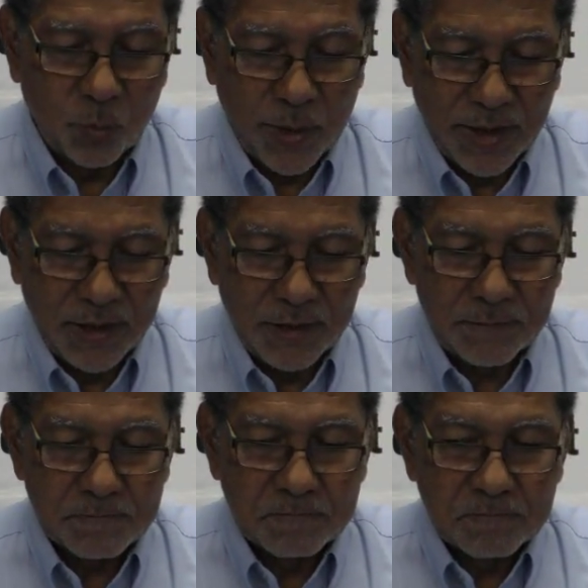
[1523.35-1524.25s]

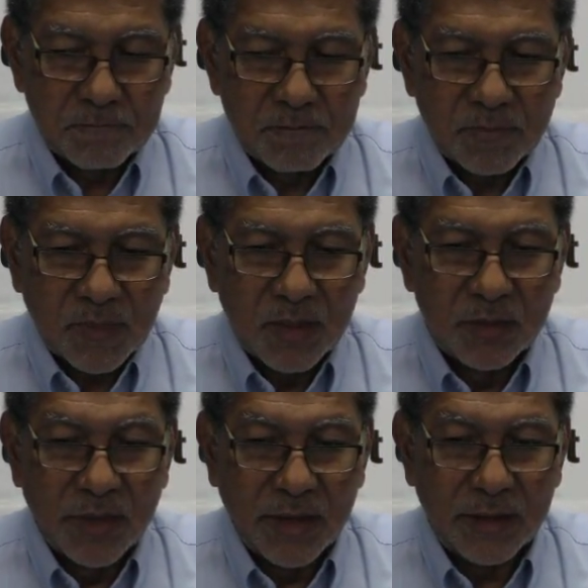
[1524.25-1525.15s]
where
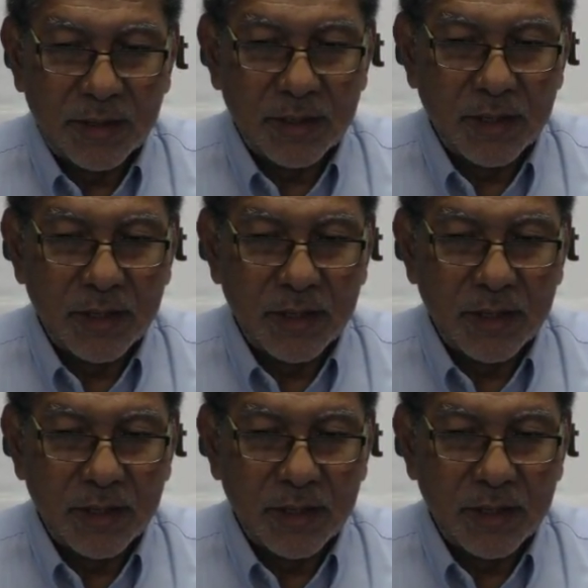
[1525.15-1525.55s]
the